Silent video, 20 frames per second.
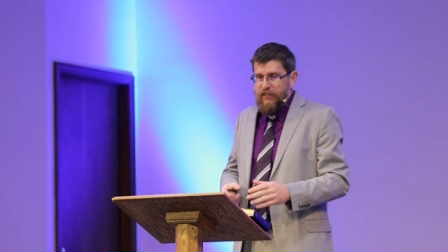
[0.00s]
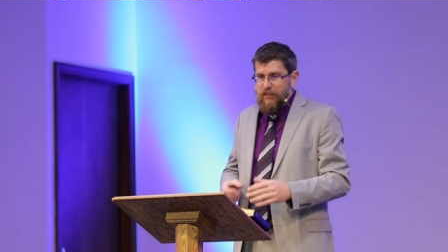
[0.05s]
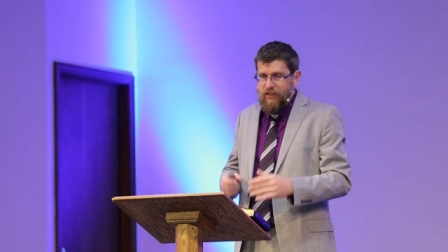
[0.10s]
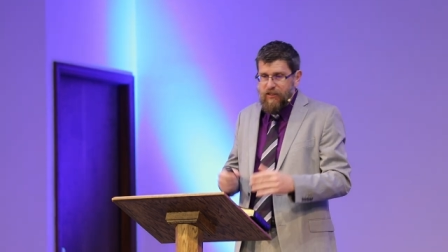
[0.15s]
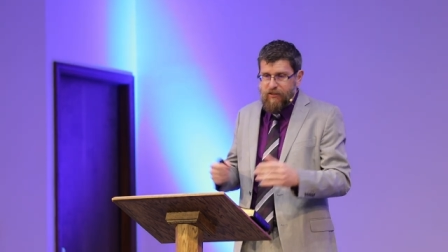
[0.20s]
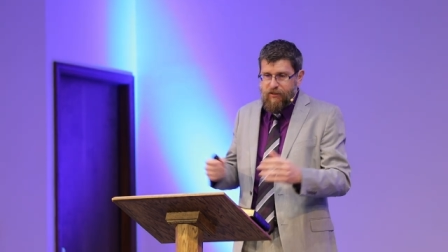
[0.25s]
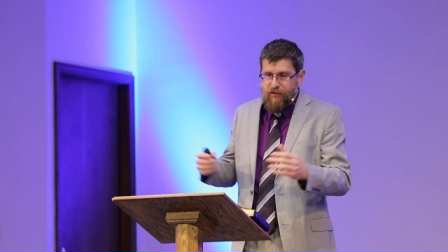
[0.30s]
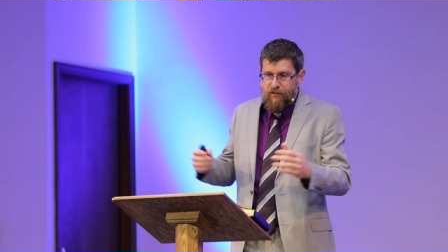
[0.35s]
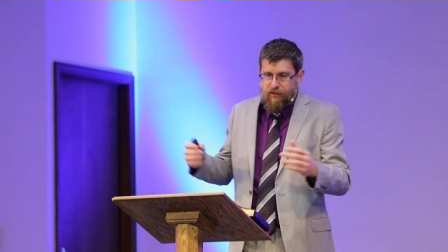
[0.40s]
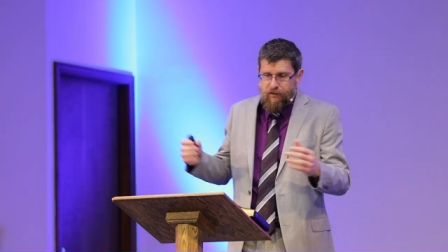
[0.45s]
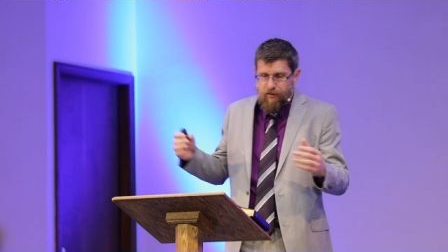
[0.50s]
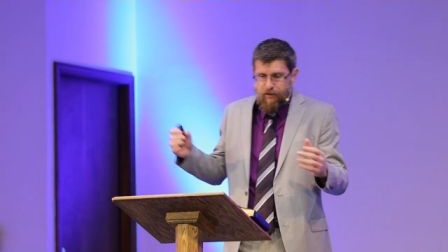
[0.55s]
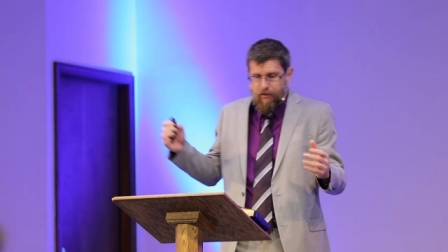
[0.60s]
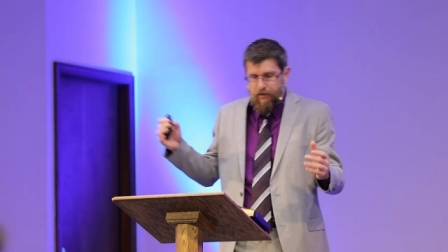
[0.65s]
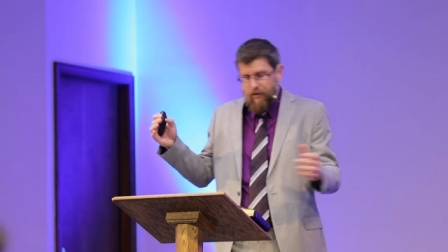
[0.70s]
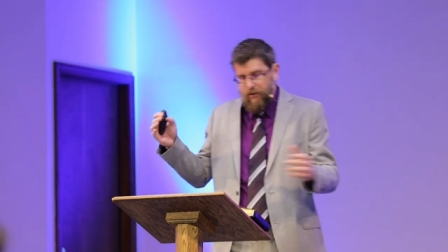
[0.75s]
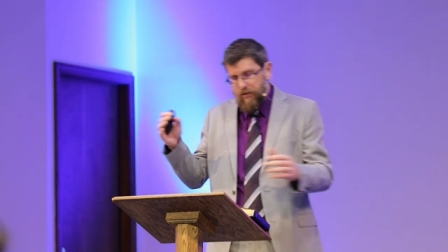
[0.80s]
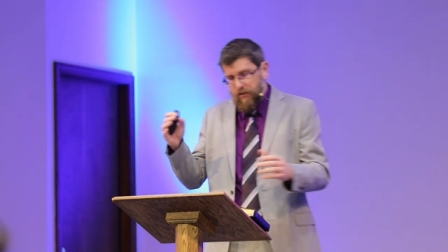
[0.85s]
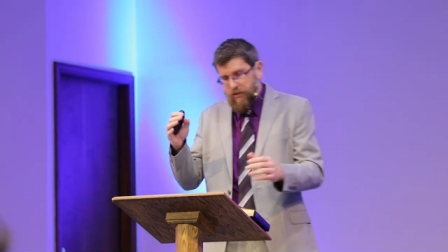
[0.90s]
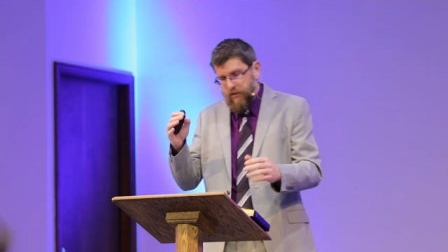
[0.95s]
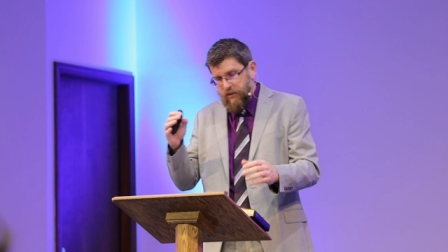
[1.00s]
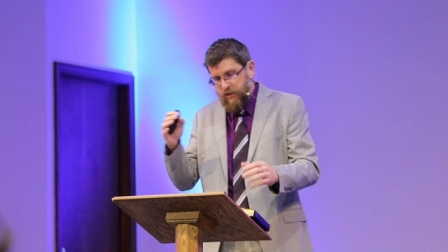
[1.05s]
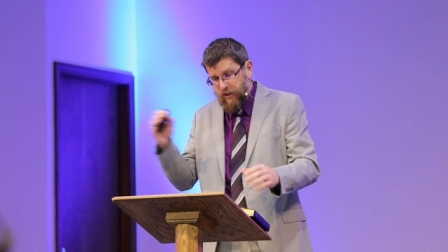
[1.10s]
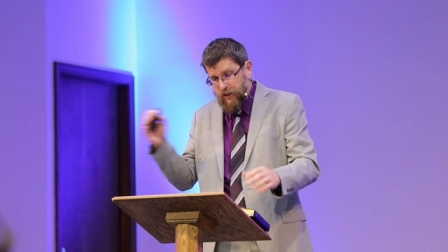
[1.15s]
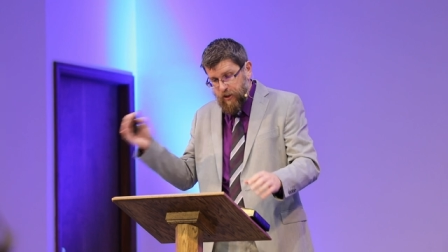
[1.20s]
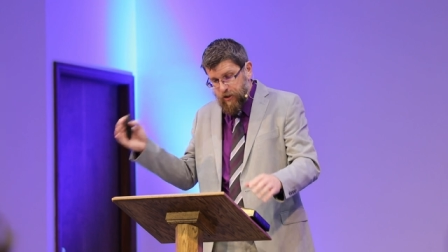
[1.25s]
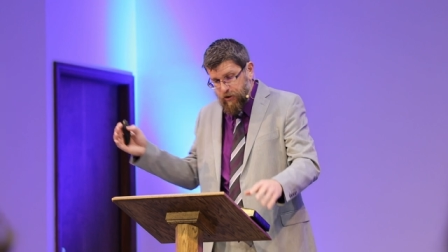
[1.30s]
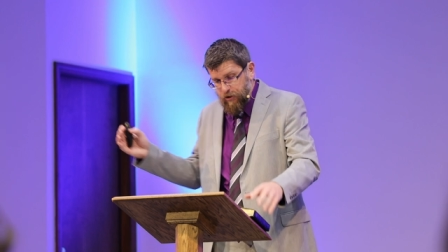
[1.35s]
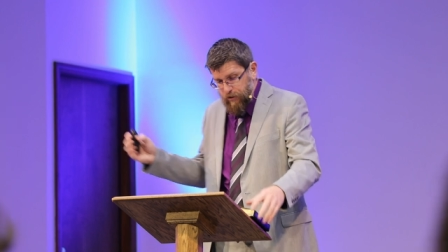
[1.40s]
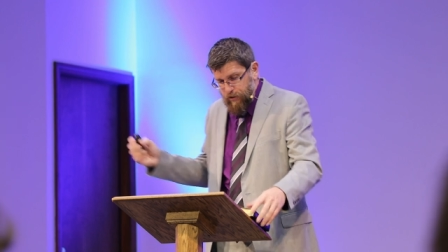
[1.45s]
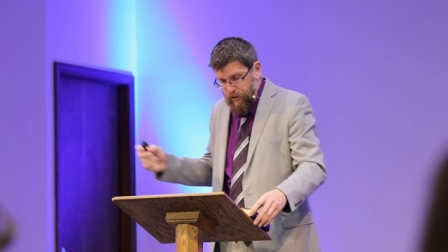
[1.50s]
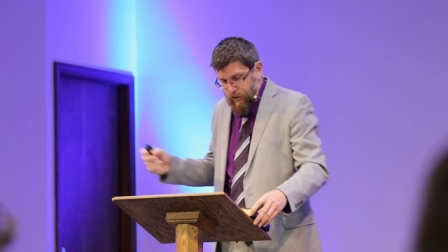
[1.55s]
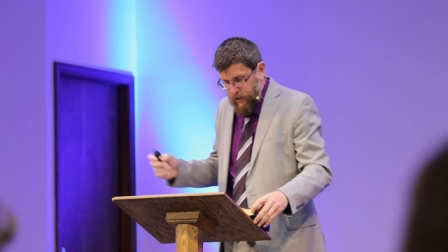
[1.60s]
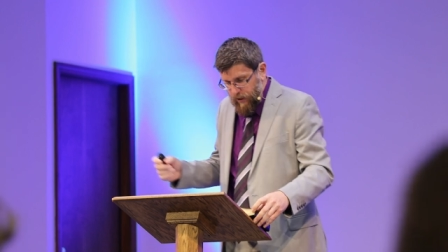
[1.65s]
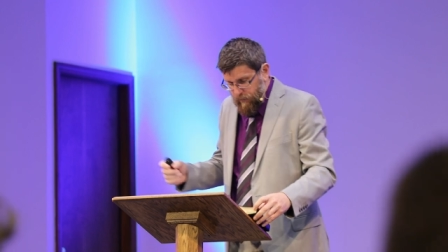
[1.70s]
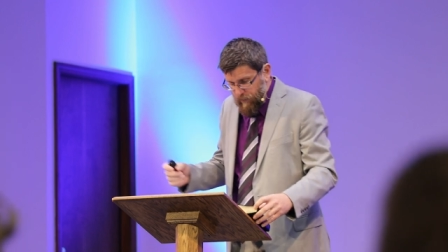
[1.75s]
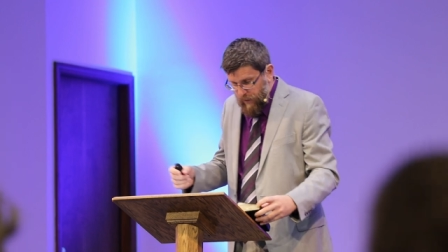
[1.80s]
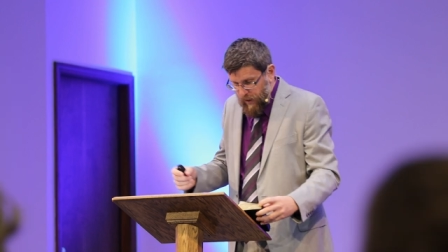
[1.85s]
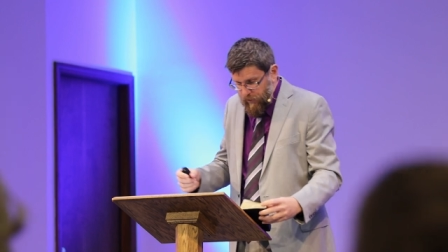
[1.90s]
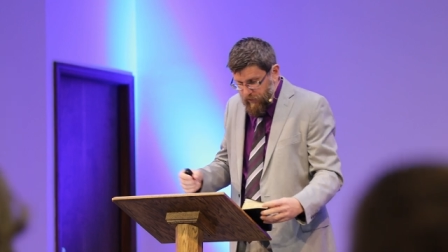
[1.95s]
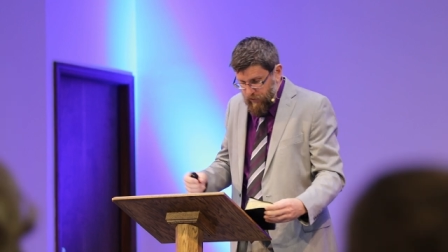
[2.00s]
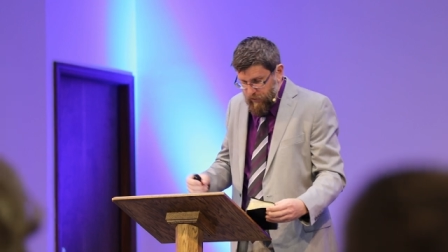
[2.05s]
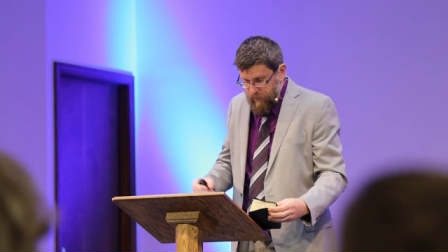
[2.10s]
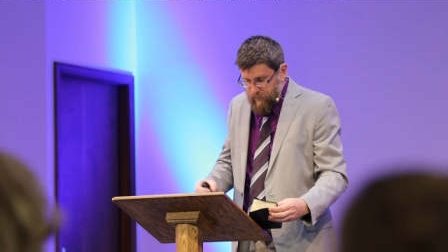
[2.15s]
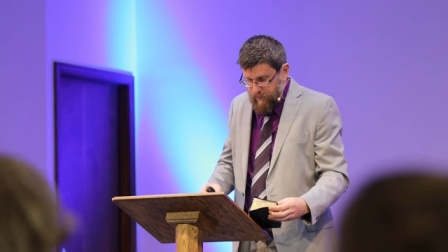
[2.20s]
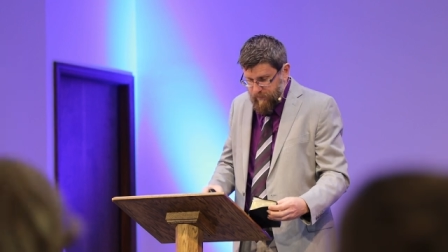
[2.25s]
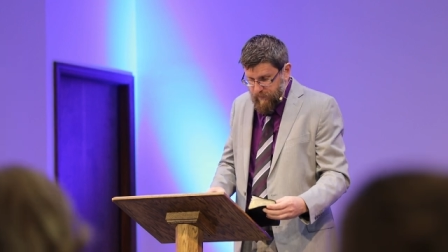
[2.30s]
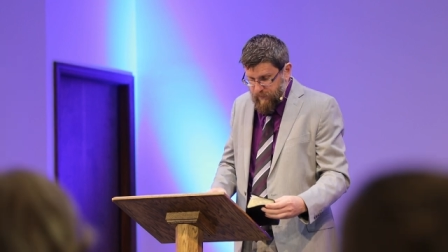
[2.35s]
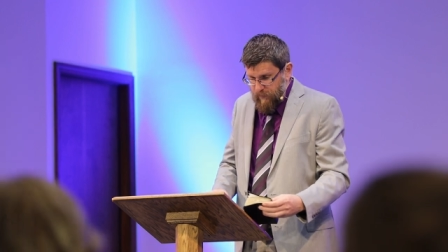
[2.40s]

his sisters and mother